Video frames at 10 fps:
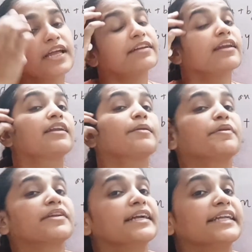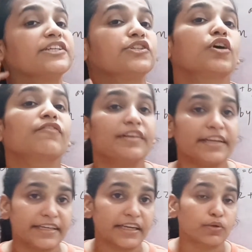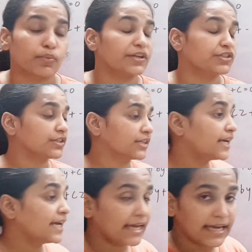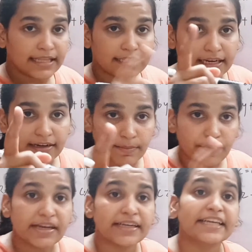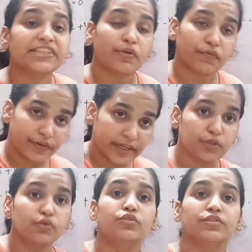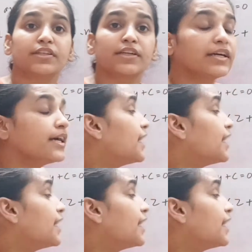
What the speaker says: general representation of linear equation. The representation we use